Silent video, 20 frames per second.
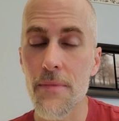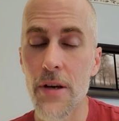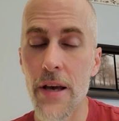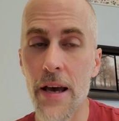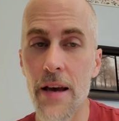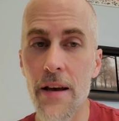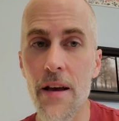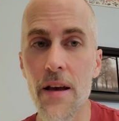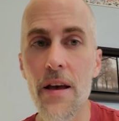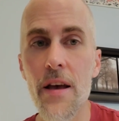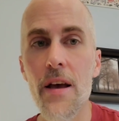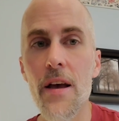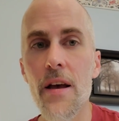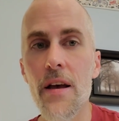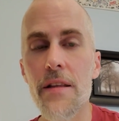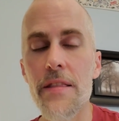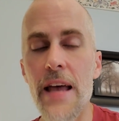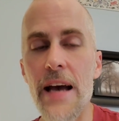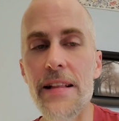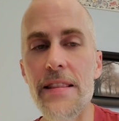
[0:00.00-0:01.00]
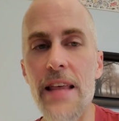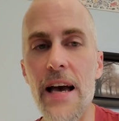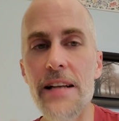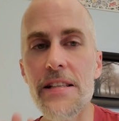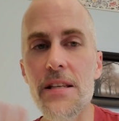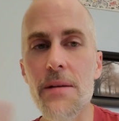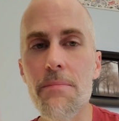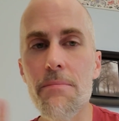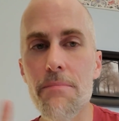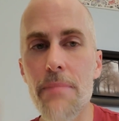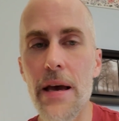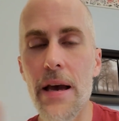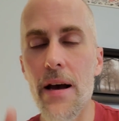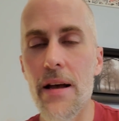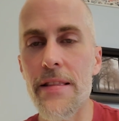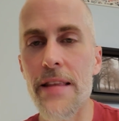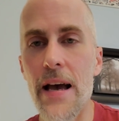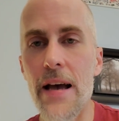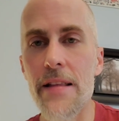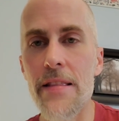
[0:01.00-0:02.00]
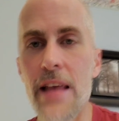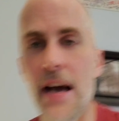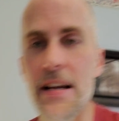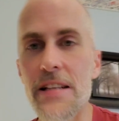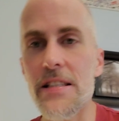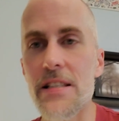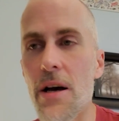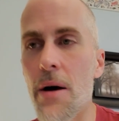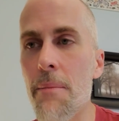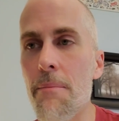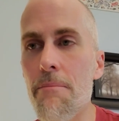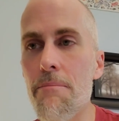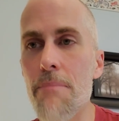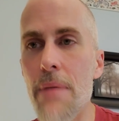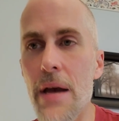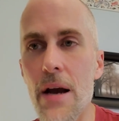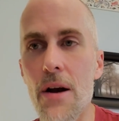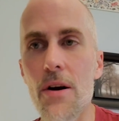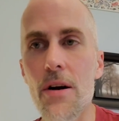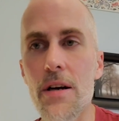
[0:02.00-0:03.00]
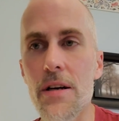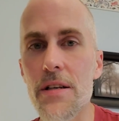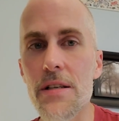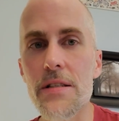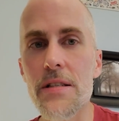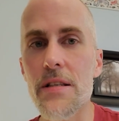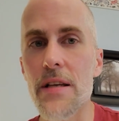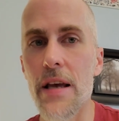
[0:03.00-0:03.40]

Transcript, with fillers: Okay, that that's Amer that that's America's